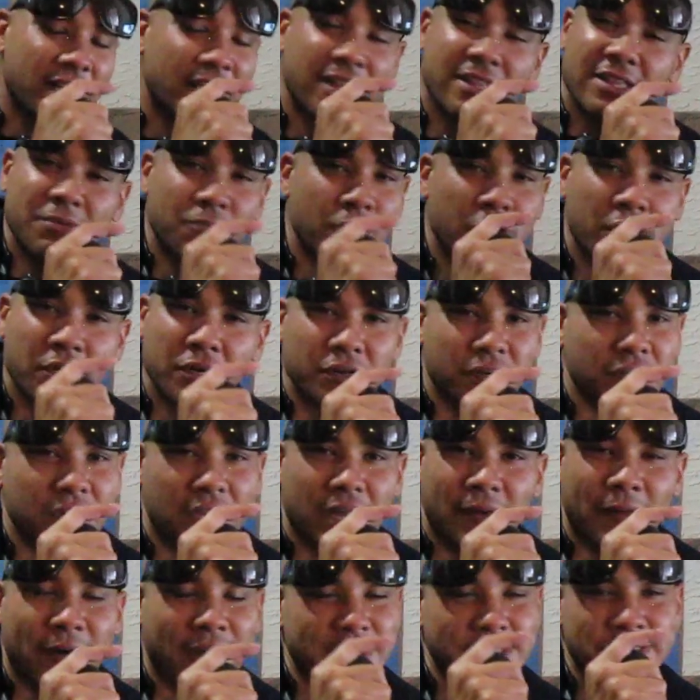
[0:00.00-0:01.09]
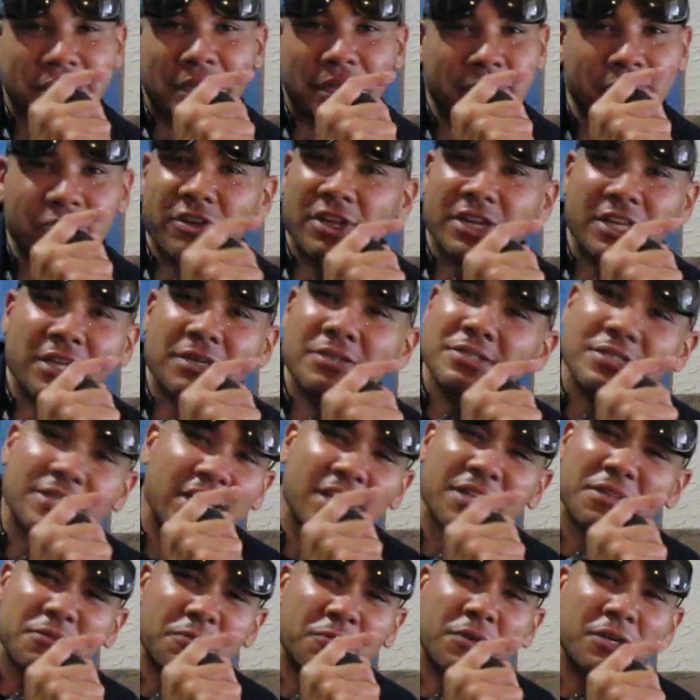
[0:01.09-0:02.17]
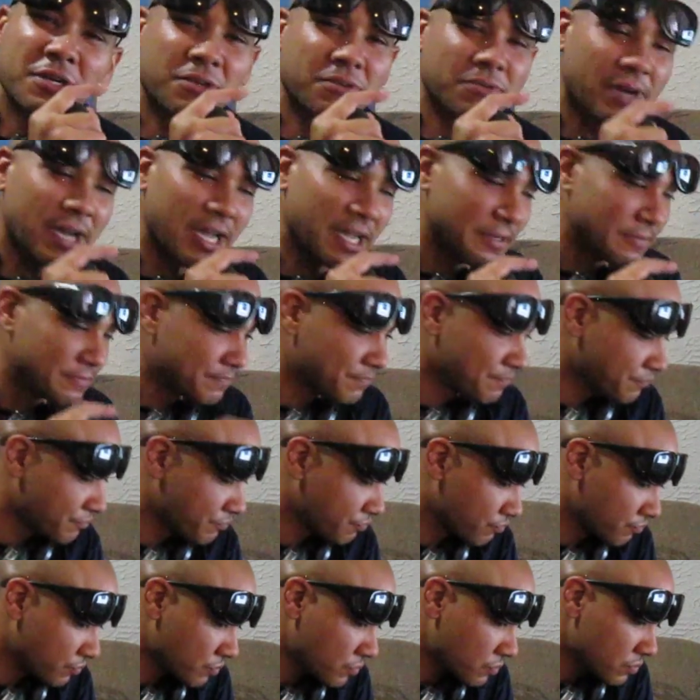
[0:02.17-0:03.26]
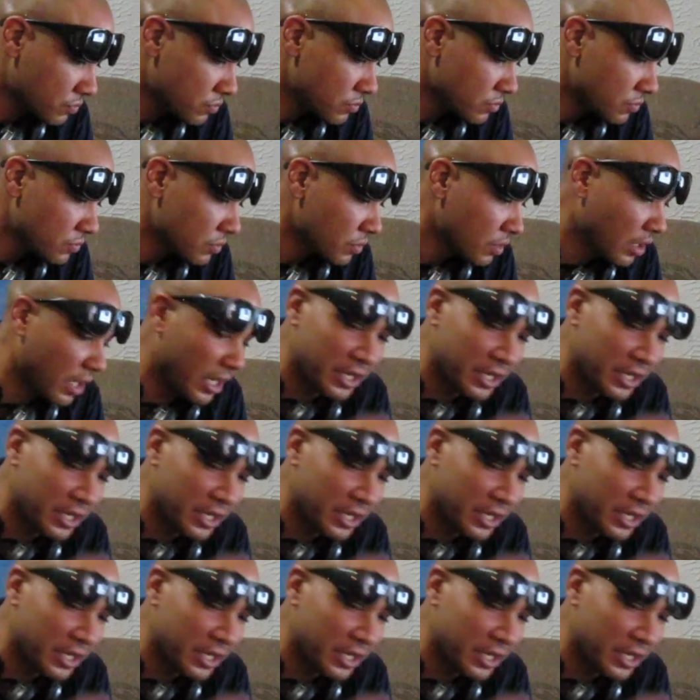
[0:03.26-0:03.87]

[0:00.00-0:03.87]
nothing worked. I watched all them videos, nothing worked, right? Now